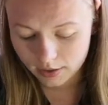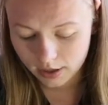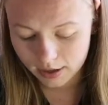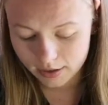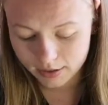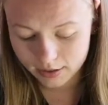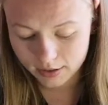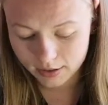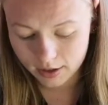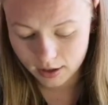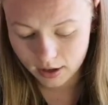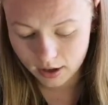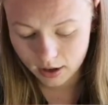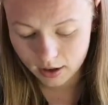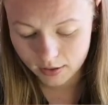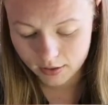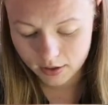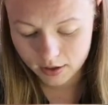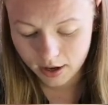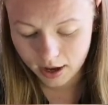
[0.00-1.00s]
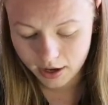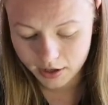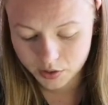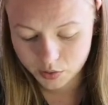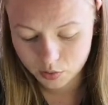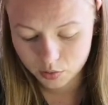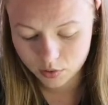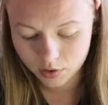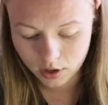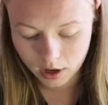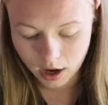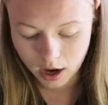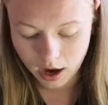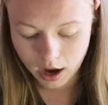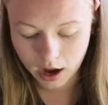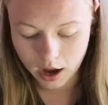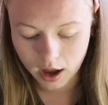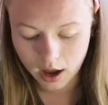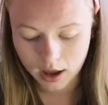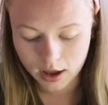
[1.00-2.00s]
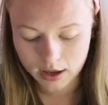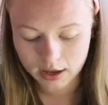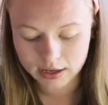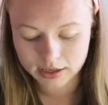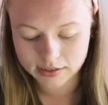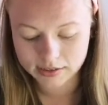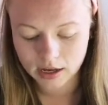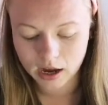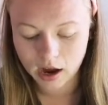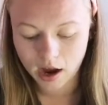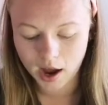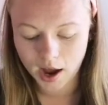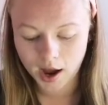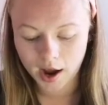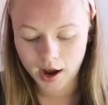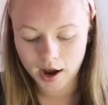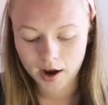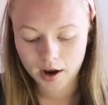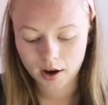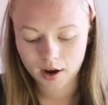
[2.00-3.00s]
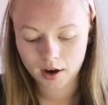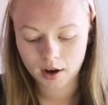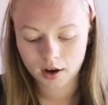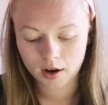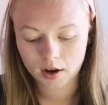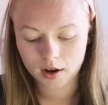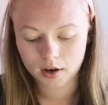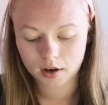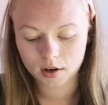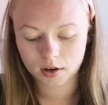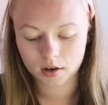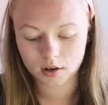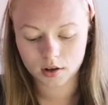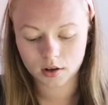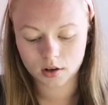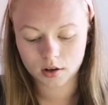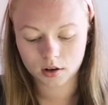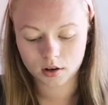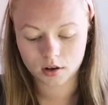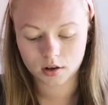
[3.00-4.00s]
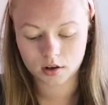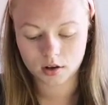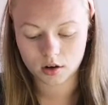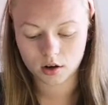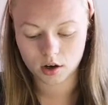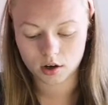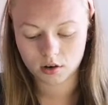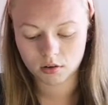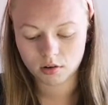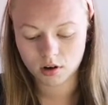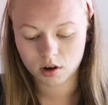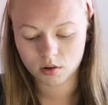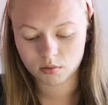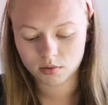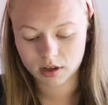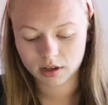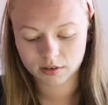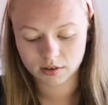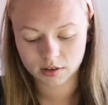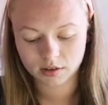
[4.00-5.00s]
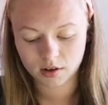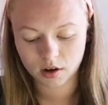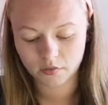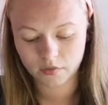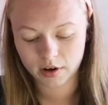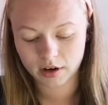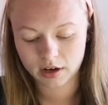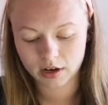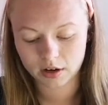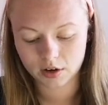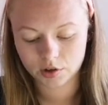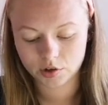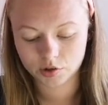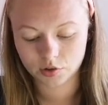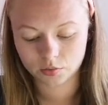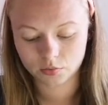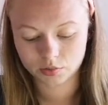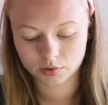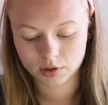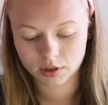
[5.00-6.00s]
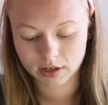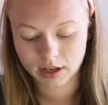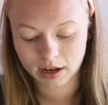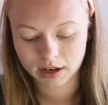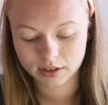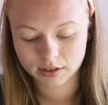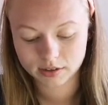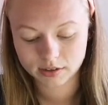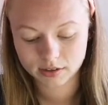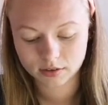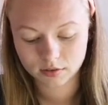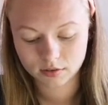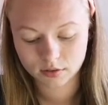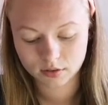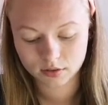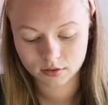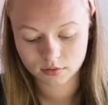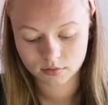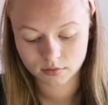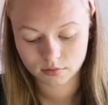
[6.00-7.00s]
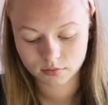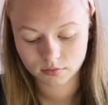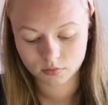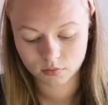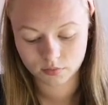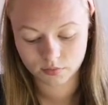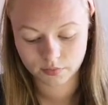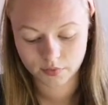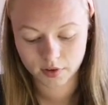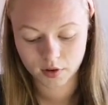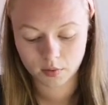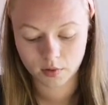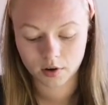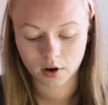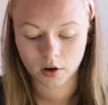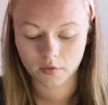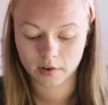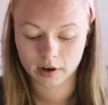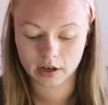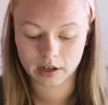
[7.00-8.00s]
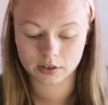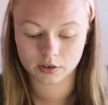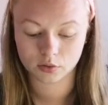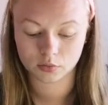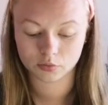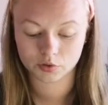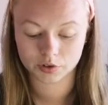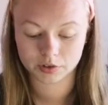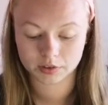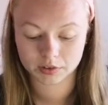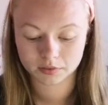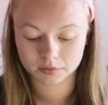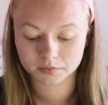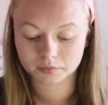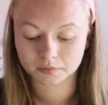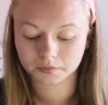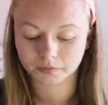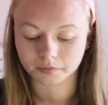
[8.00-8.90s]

Then the next one is I I don't know. This is not really an assumption. The next few are not really assumptions.